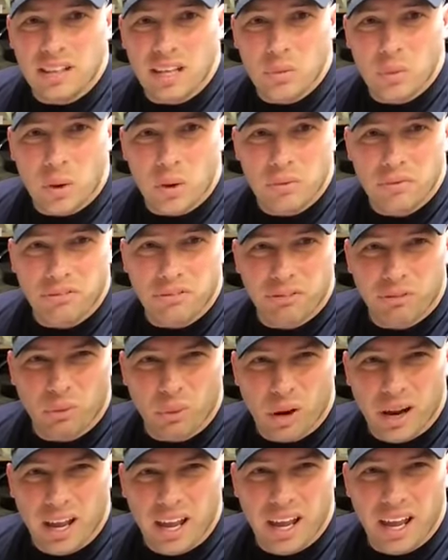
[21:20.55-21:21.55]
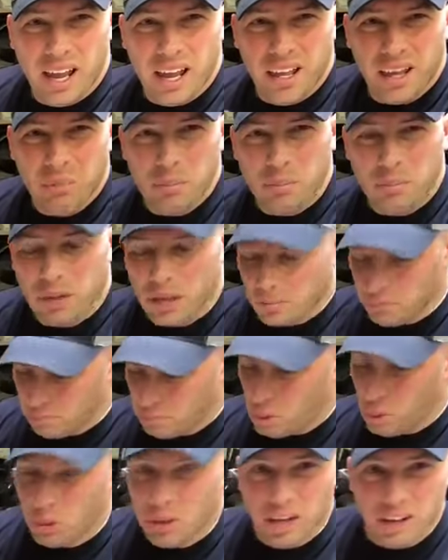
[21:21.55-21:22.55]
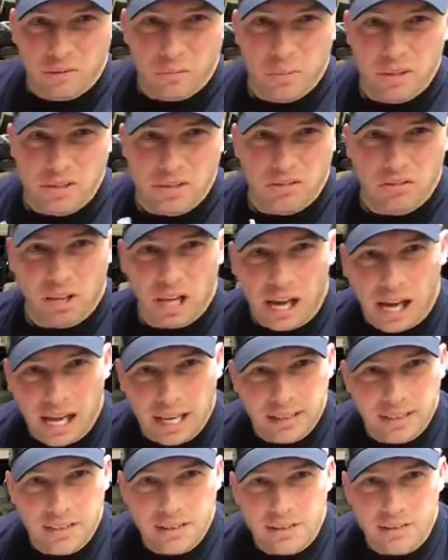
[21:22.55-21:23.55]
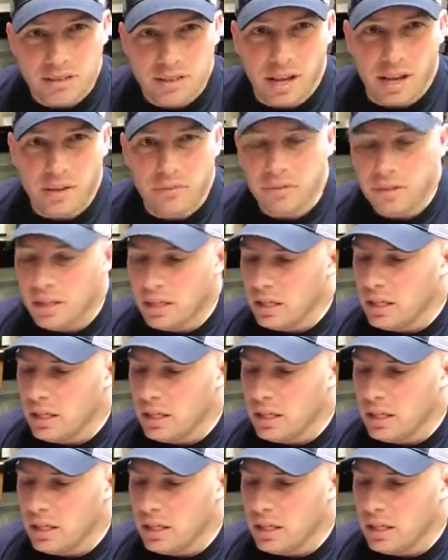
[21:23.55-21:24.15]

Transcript: they won't fray and pull off bits of cotton and stuff.